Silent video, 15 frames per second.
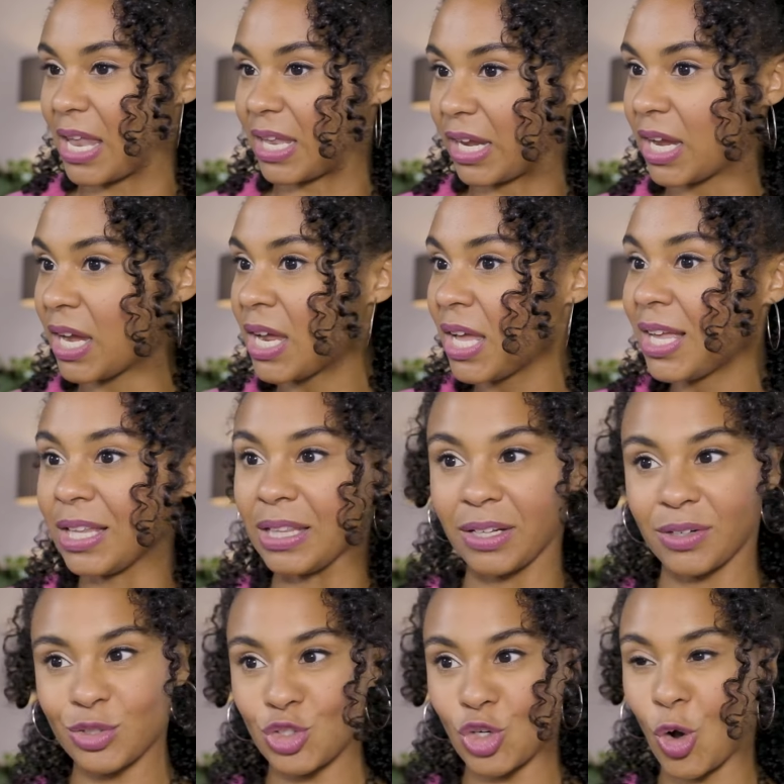Like that is
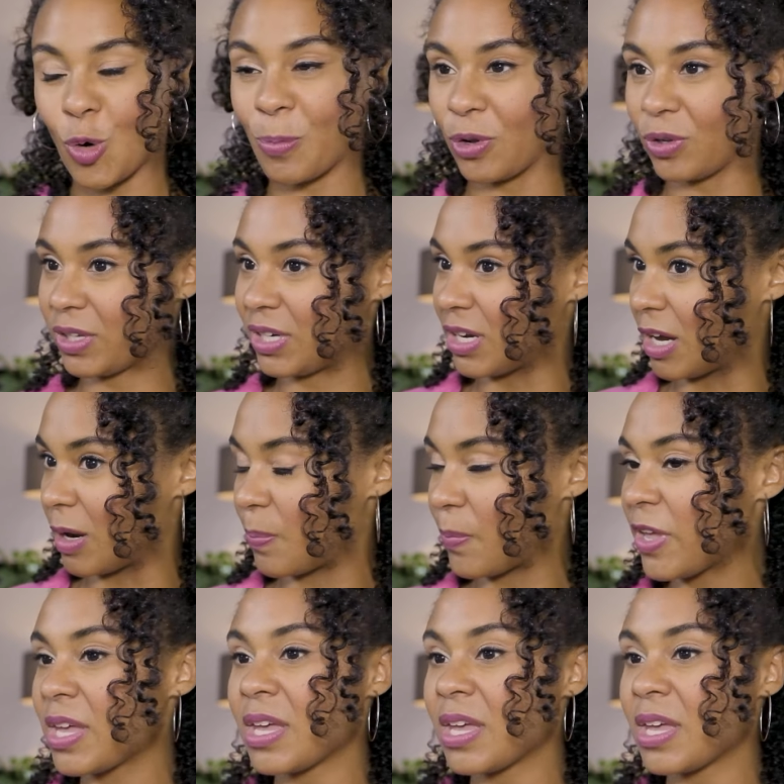little wild. Jo pulling up